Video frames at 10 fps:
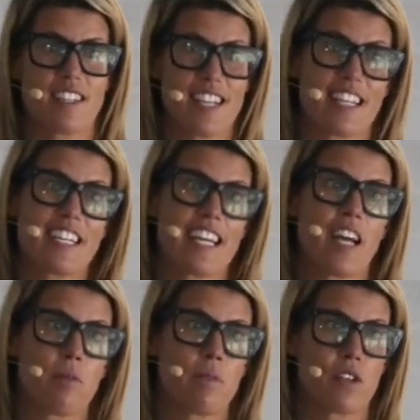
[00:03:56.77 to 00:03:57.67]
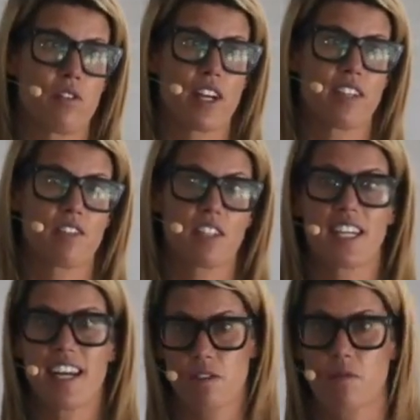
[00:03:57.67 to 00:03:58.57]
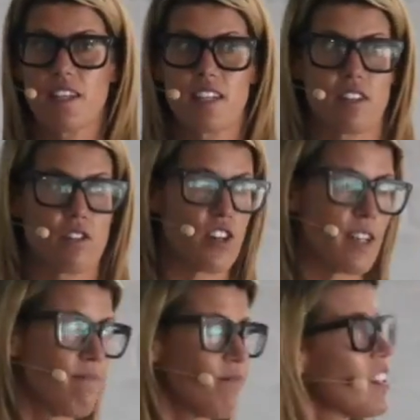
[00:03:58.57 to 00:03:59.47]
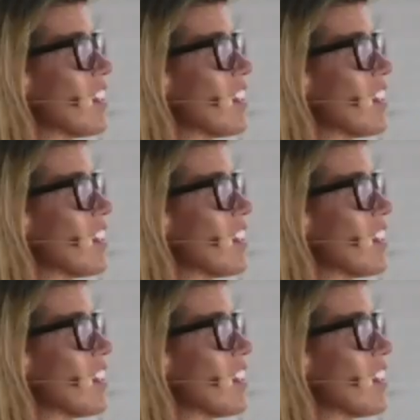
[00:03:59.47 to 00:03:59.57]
essentially helping creatives connect with industry.